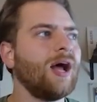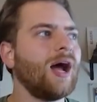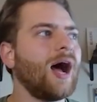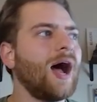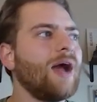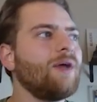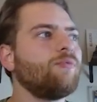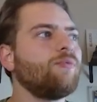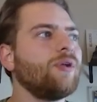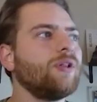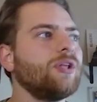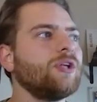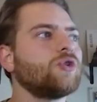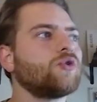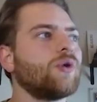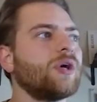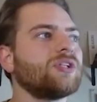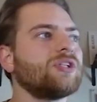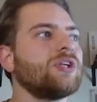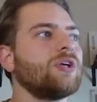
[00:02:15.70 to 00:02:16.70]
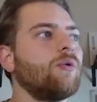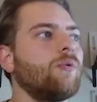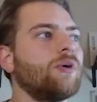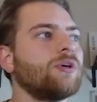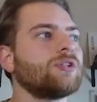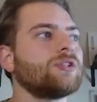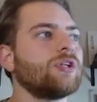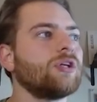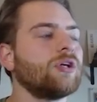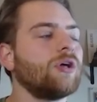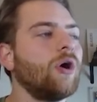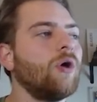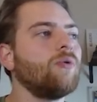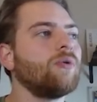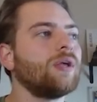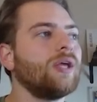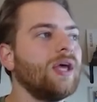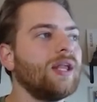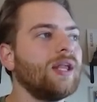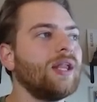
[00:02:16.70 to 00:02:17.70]
I really trust the Orange to go
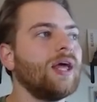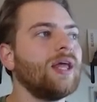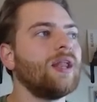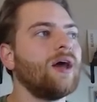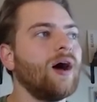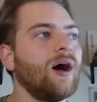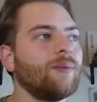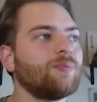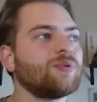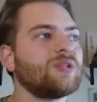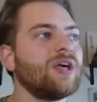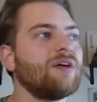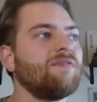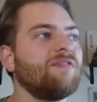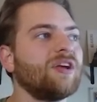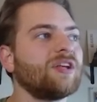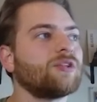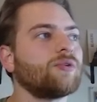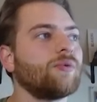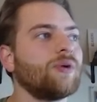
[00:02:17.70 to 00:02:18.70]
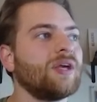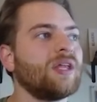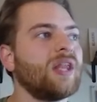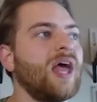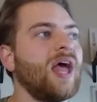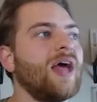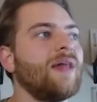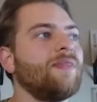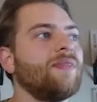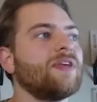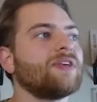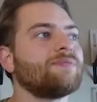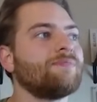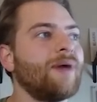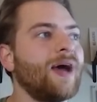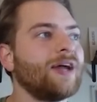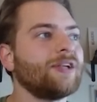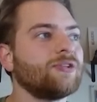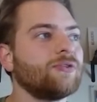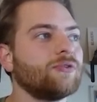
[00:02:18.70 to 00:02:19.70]
get an upset victory and end this
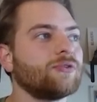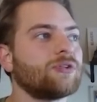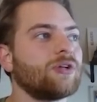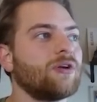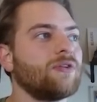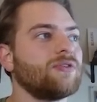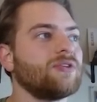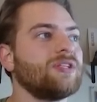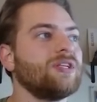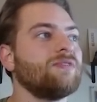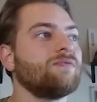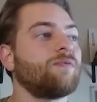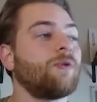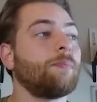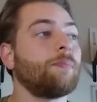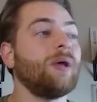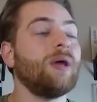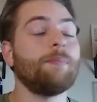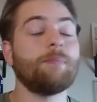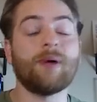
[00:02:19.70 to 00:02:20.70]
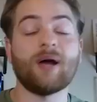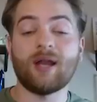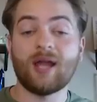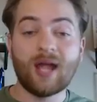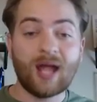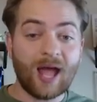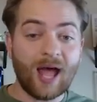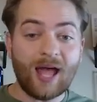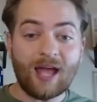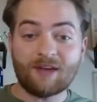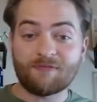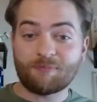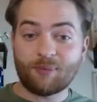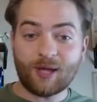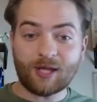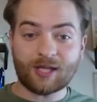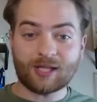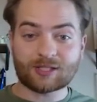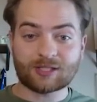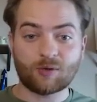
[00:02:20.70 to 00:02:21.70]
magical start of the season for Pitt. But hey, if
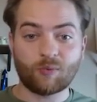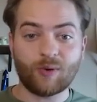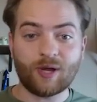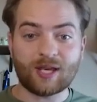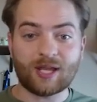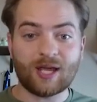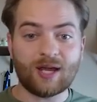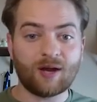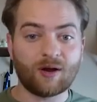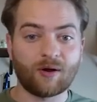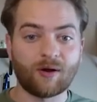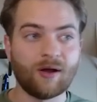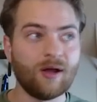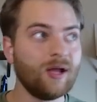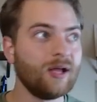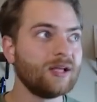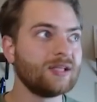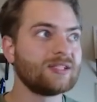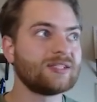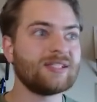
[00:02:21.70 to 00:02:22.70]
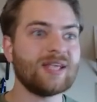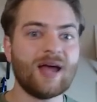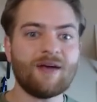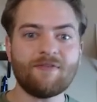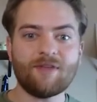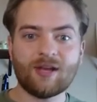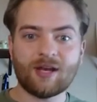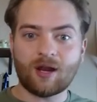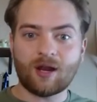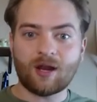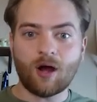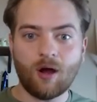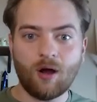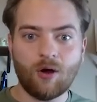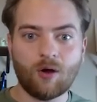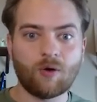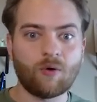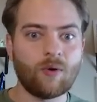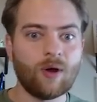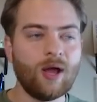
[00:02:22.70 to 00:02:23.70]
Pitt gets a win here,
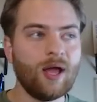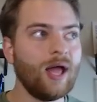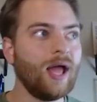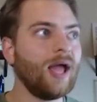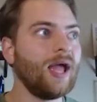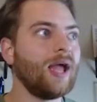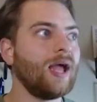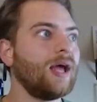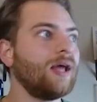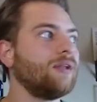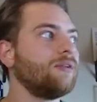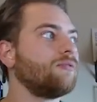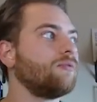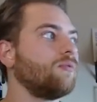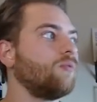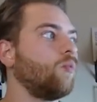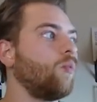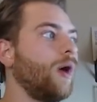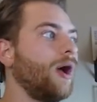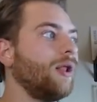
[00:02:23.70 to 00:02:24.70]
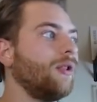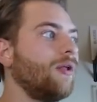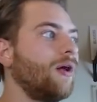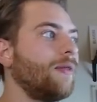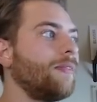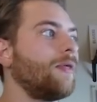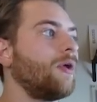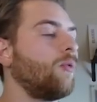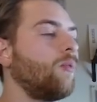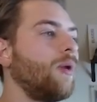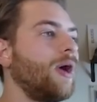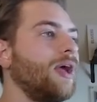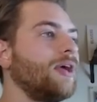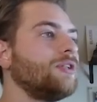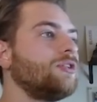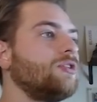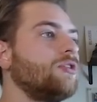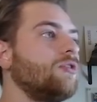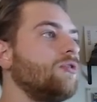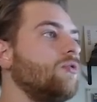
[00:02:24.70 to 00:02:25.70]
7-0 and well on their way
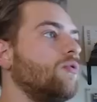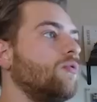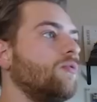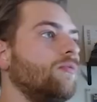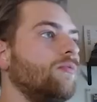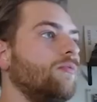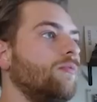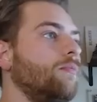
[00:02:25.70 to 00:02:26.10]
to